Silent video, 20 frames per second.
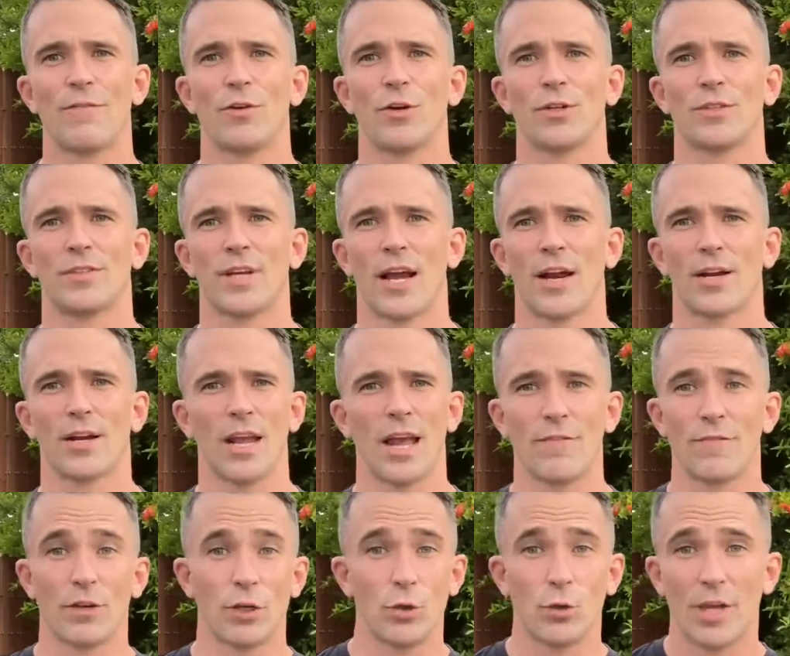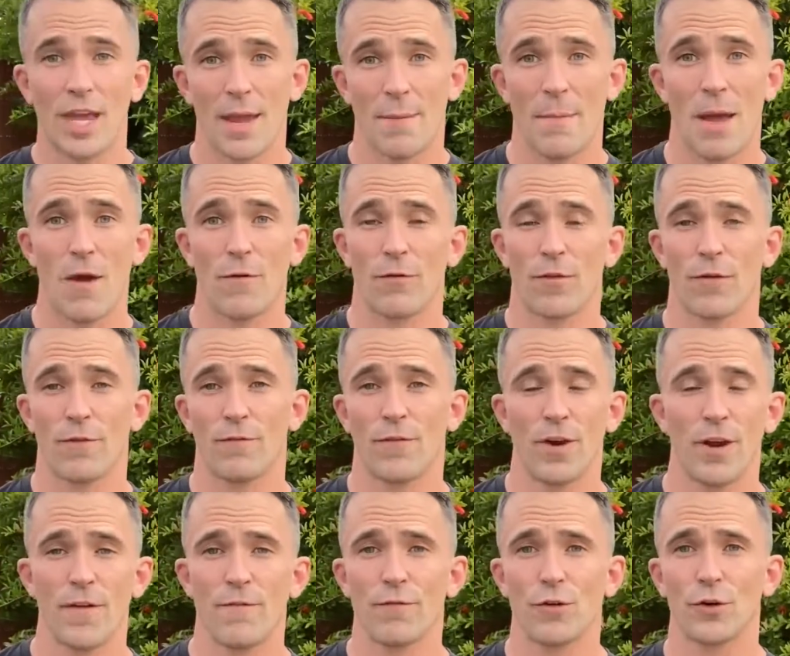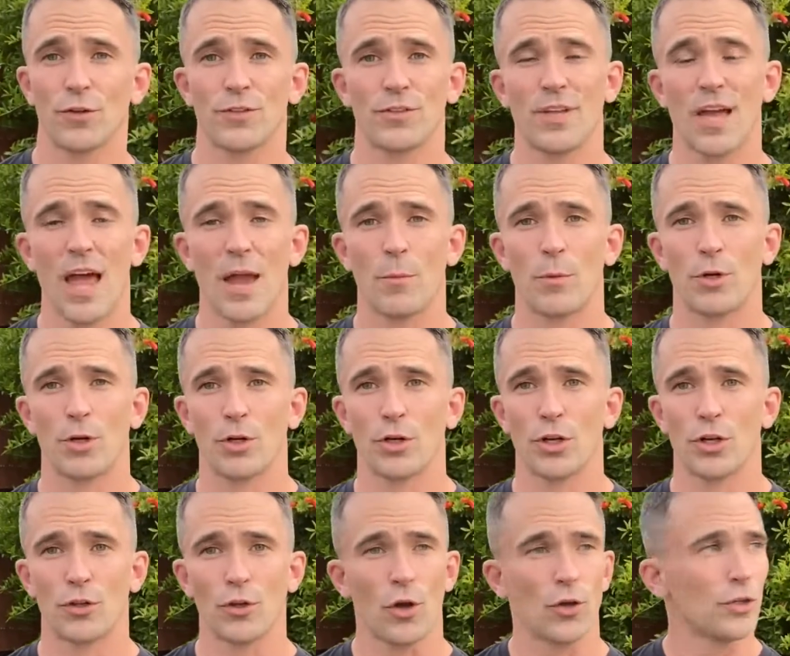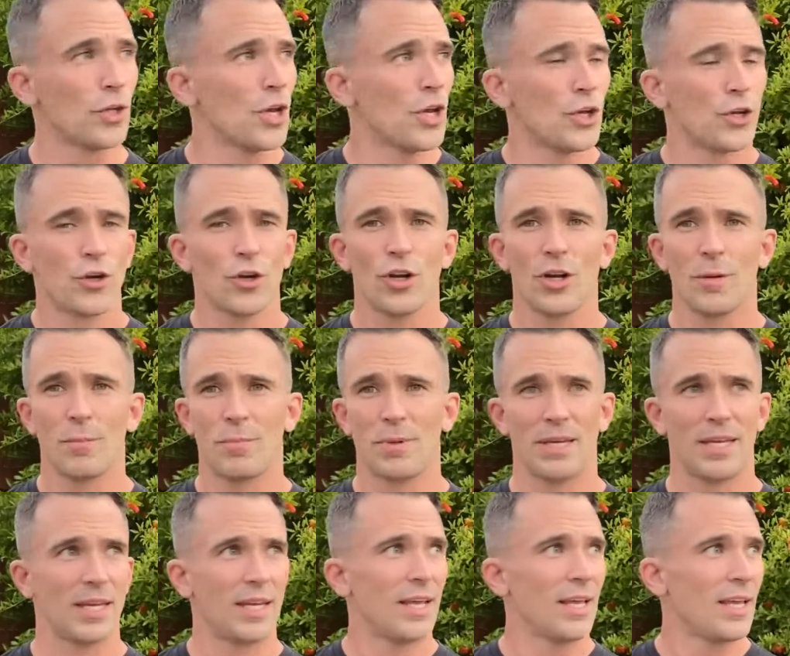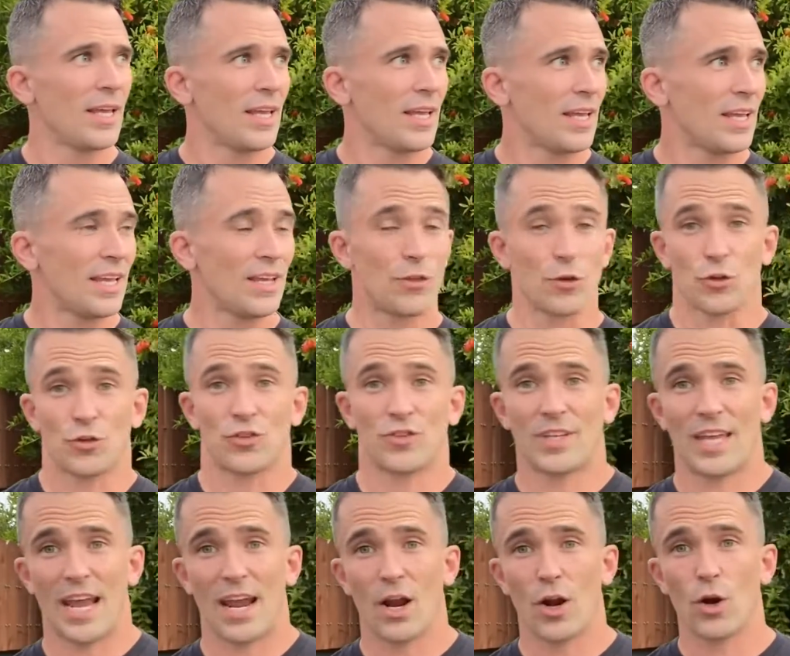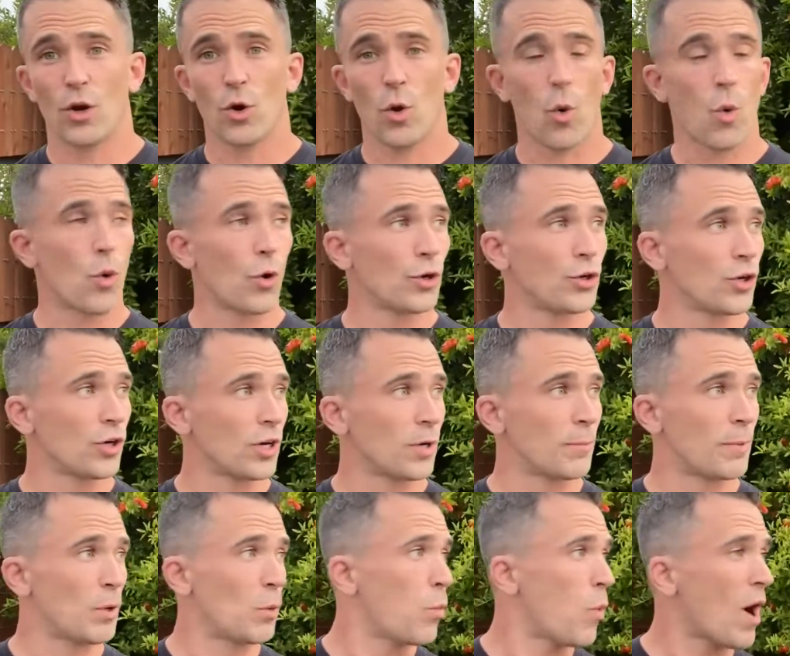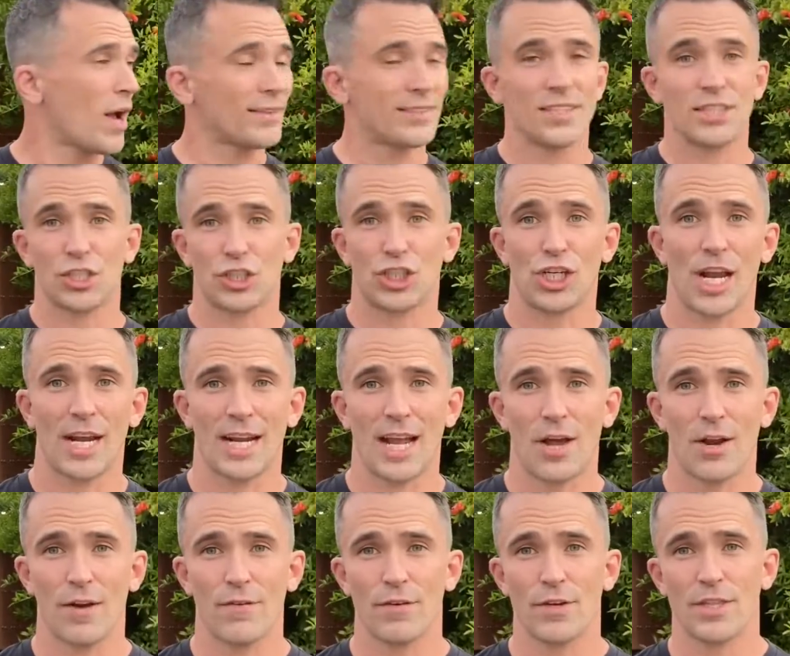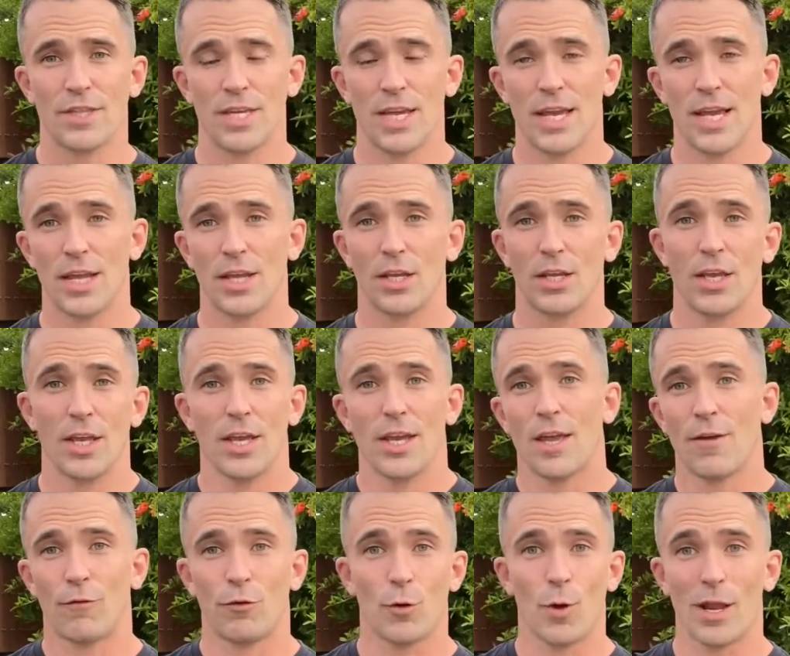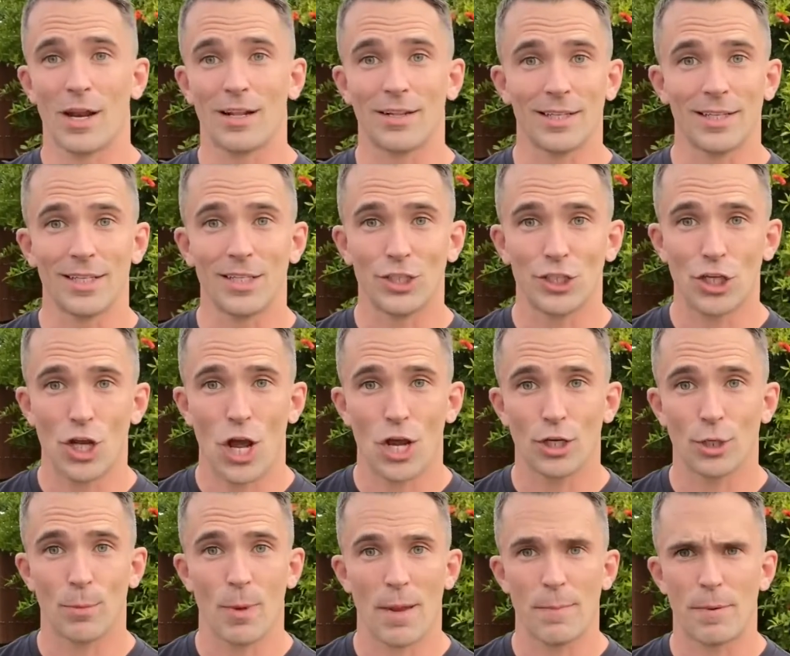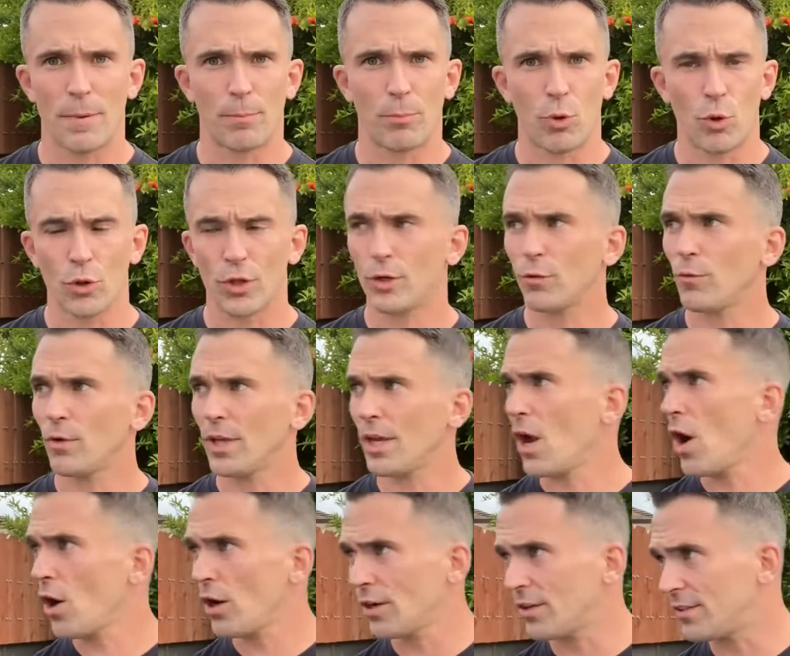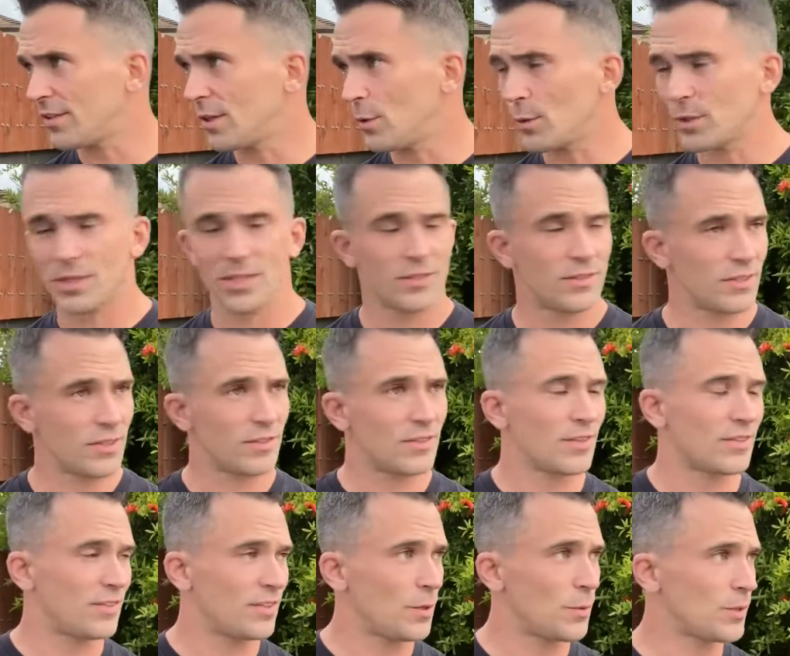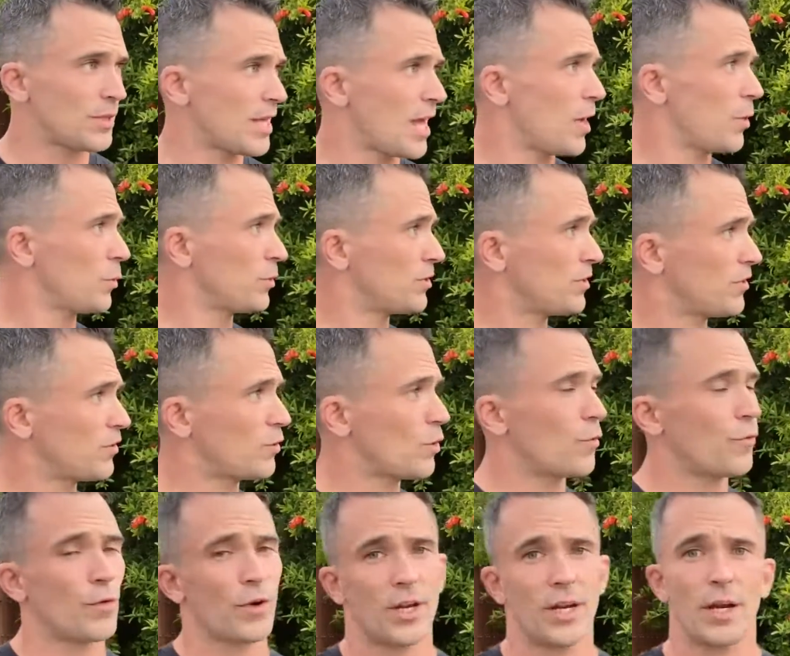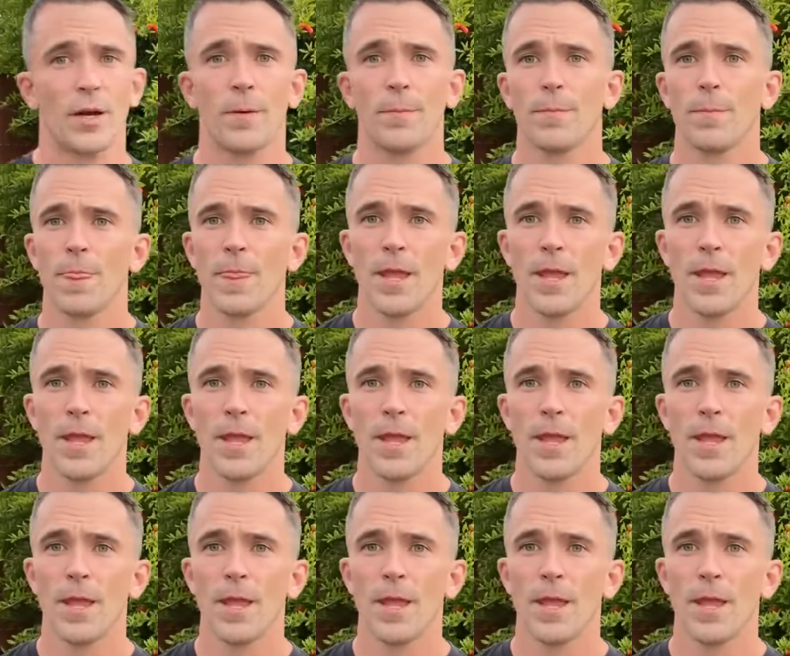your entire life and you came out for the very first time when you're an adult, you're going to be either scared or you're going to be wanting to check out everything. If you had a leash on, you might be pulling really hard to see what this is, to see what that, what's this over here.